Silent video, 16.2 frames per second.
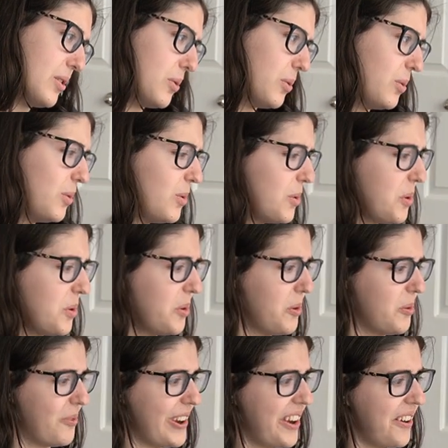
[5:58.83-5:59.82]

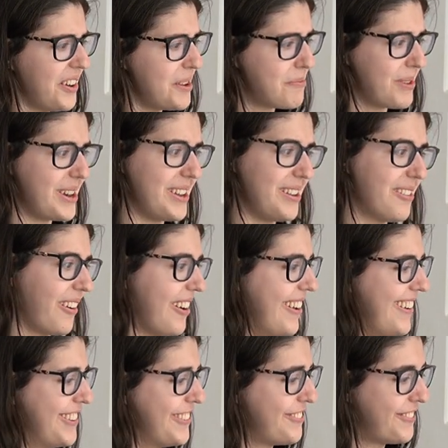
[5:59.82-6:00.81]
Ooh, very pretty
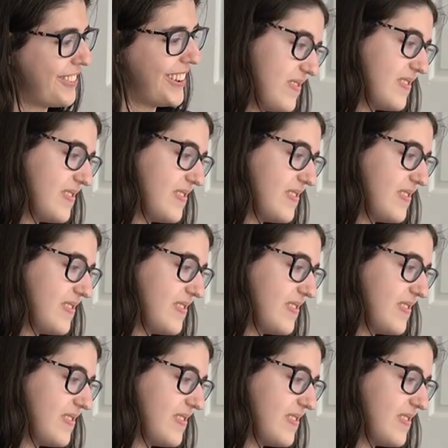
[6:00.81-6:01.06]
riff.